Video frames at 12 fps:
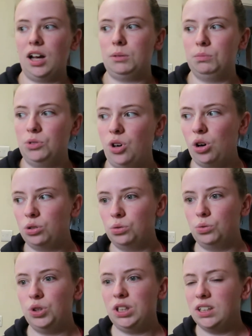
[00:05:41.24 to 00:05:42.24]
I'm not
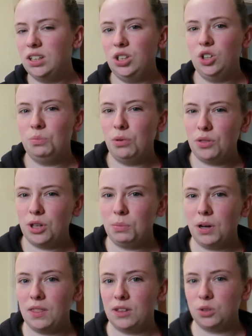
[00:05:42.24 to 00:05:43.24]
really too bothered
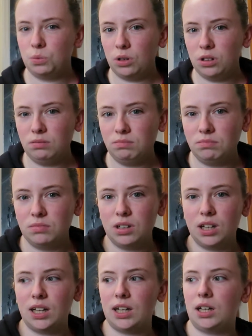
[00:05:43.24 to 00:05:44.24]
by this one,
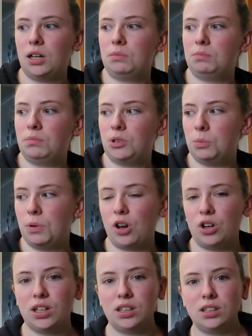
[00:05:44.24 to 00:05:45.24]
to be
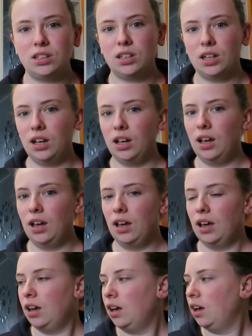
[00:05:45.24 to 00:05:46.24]
honest.
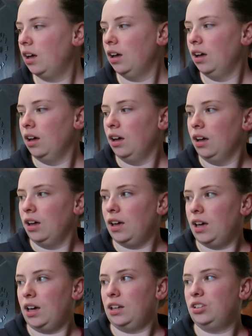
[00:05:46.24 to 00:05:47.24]

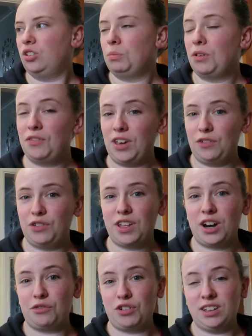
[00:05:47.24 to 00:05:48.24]
It's not my favourite
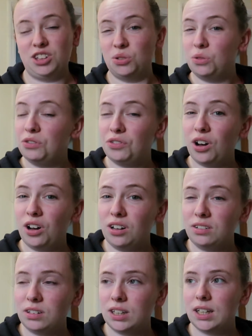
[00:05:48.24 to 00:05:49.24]
that I've read so far.
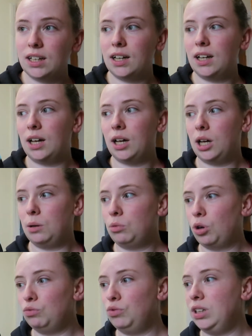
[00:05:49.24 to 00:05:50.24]
I'm
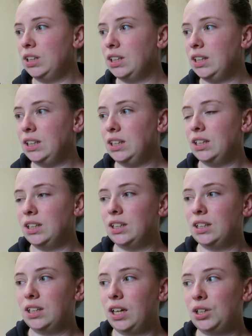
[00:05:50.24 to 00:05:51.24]
not really
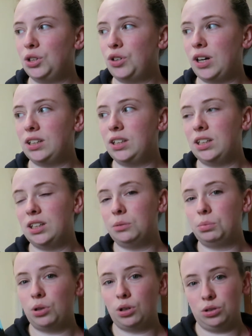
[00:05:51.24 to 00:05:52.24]
interested in the
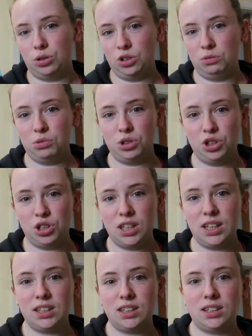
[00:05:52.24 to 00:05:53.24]
plot too much of
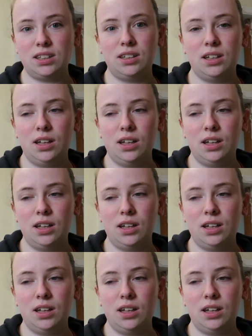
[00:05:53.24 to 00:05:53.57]
this,